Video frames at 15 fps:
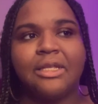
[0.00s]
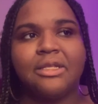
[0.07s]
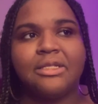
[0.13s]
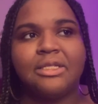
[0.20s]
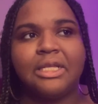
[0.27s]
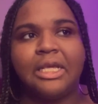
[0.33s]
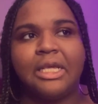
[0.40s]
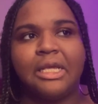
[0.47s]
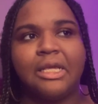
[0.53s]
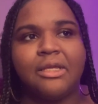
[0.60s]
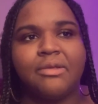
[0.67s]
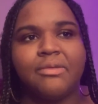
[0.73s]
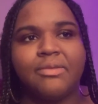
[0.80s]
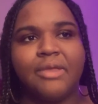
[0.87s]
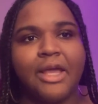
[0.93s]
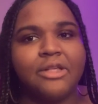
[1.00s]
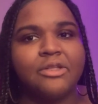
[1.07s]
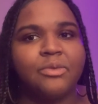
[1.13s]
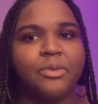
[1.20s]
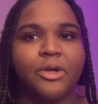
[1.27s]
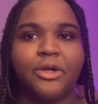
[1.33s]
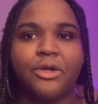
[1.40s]
see,
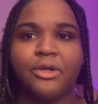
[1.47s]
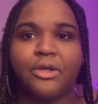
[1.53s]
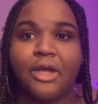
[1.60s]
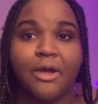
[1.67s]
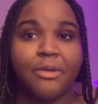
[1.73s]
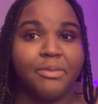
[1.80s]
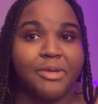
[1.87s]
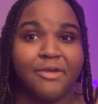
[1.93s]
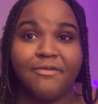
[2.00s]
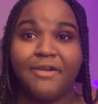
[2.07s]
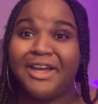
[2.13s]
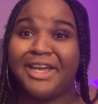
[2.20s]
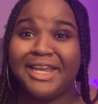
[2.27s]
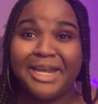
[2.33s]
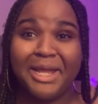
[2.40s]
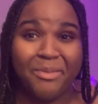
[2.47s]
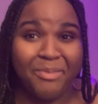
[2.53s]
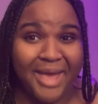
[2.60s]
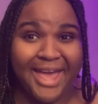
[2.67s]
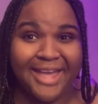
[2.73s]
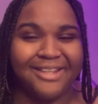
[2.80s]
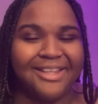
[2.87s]
that's where y'all be fucking up
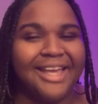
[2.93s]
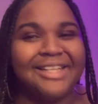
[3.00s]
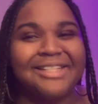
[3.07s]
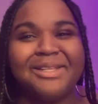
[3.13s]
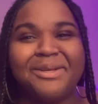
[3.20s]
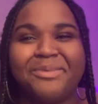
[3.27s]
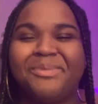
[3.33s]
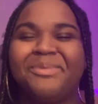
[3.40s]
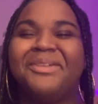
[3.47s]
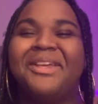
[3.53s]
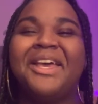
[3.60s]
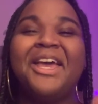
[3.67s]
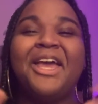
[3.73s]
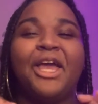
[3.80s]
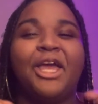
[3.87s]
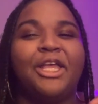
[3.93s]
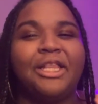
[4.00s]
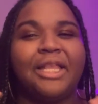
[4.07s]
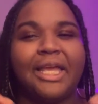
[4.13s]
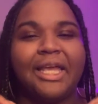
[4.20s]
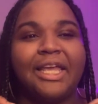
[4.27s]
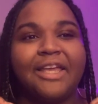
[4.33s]
at. Like
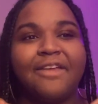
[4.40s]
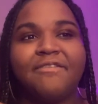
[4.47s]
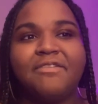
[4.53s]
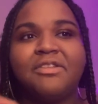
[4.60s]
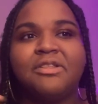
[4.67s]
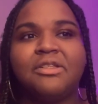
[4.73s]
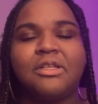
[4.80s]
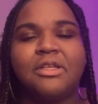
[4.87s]
like if it's,